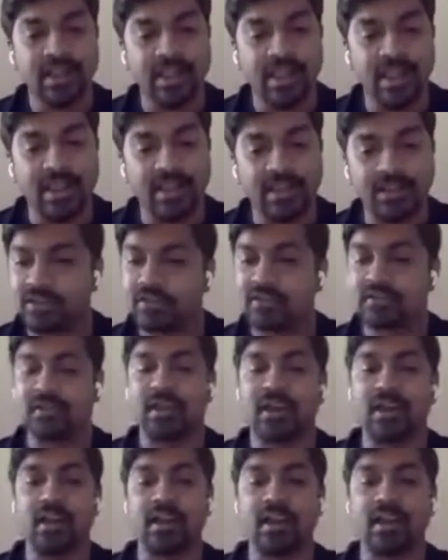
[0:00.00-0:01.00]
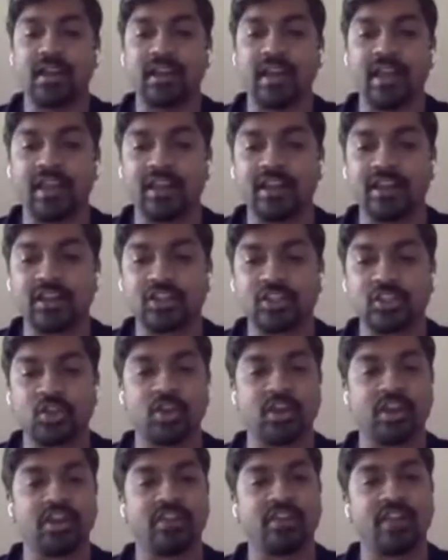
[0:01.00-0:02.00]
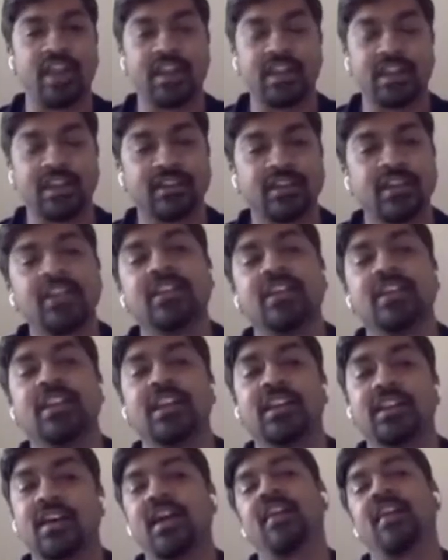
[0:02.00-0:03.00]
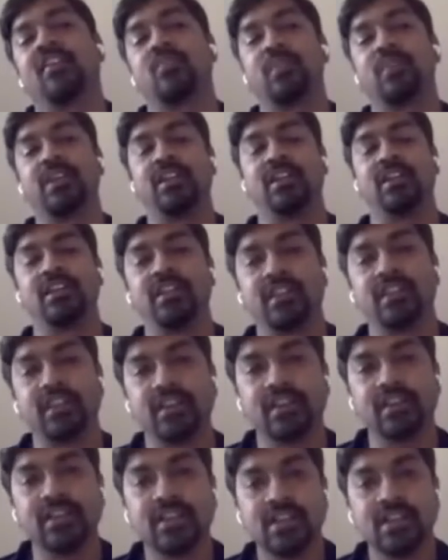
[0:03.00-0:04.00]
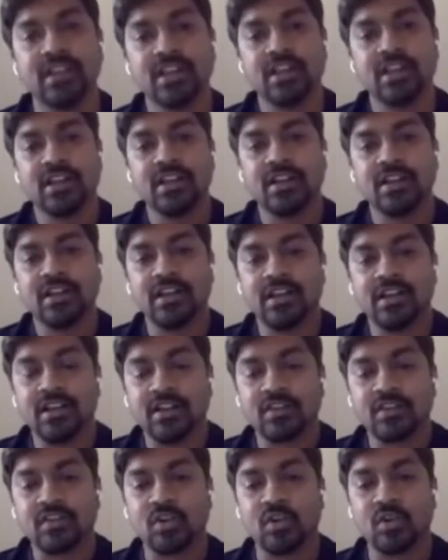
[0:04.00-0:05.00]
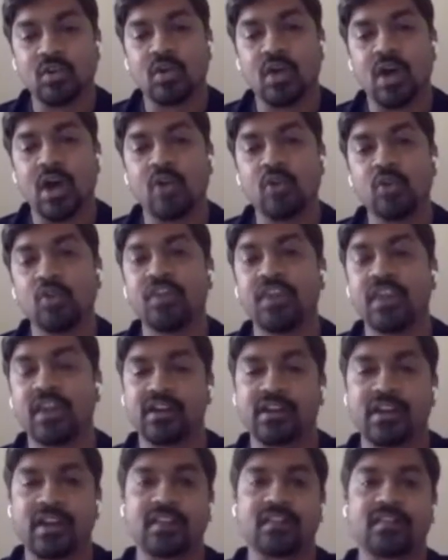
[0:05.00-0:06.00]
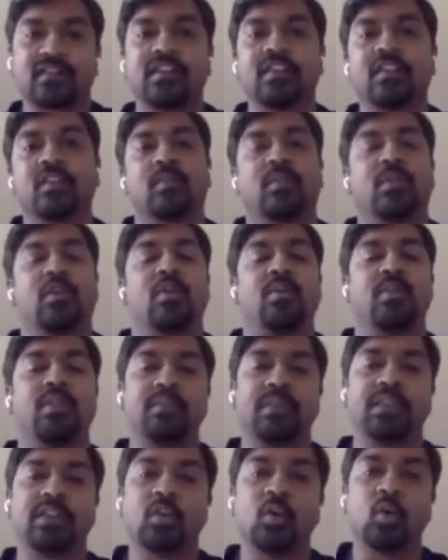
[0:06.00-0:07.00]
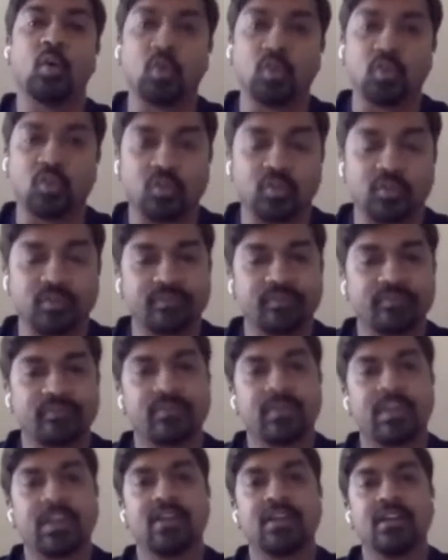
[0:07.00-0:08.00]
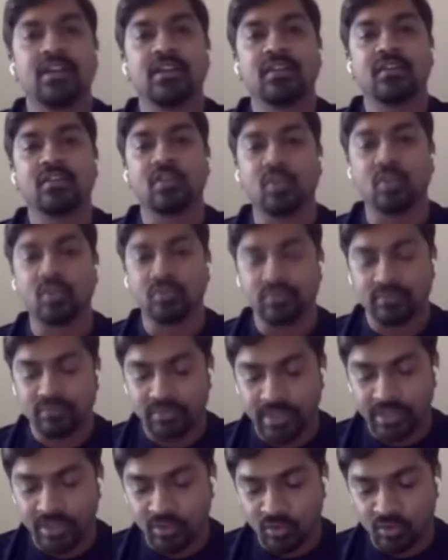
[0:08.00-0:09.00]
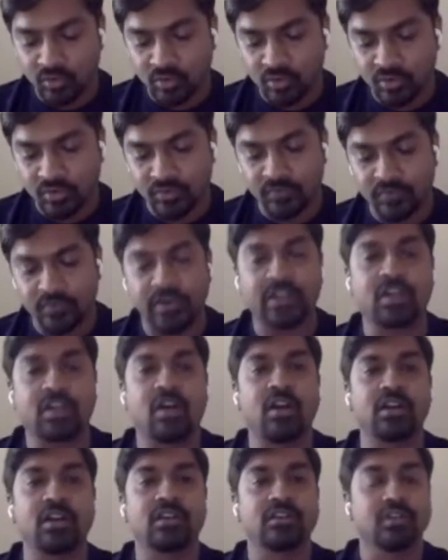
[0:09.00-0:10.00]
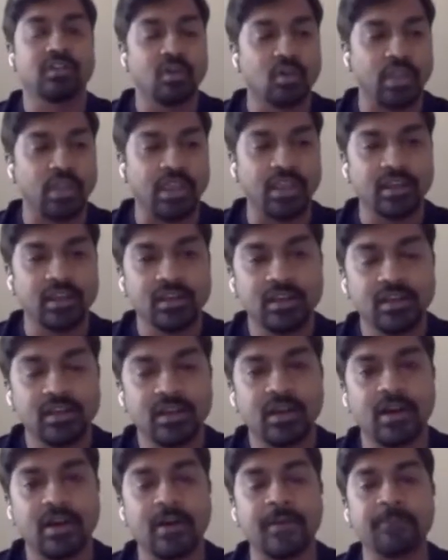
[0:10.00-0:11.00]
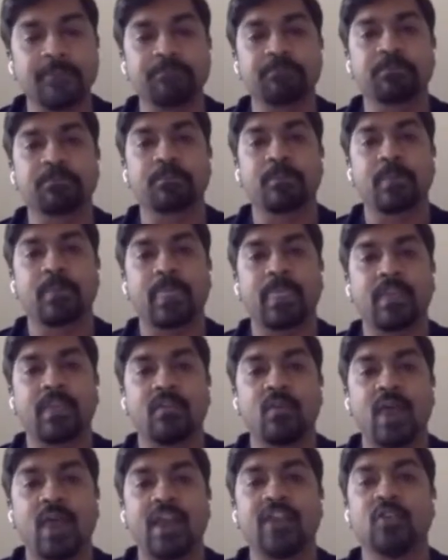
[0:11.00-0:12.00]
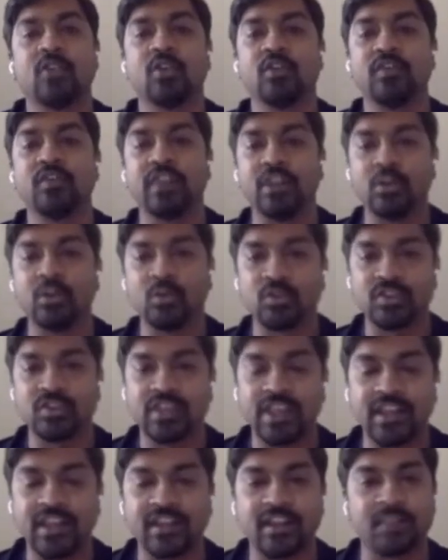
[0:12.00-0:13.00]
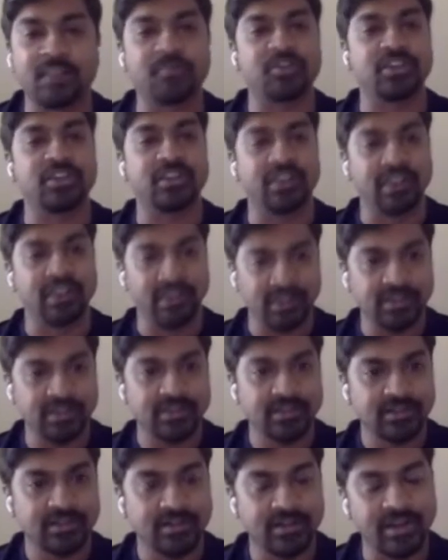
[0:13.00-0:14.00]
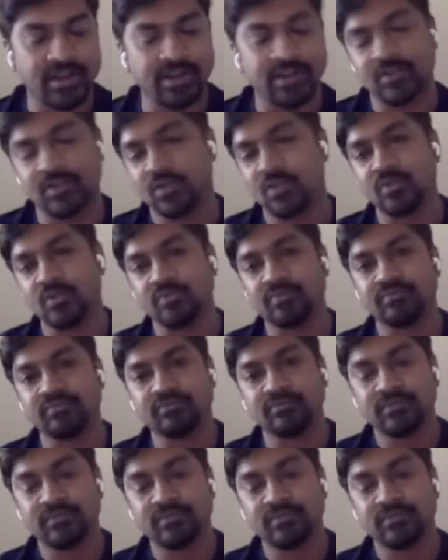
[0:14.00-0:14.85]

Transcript: and uh, and I can assure in writing that the data has been deleted. So how do we address this problem in Ozone? So in Ozone, we thought, okay, um, why don't we lose the encryption key, right? So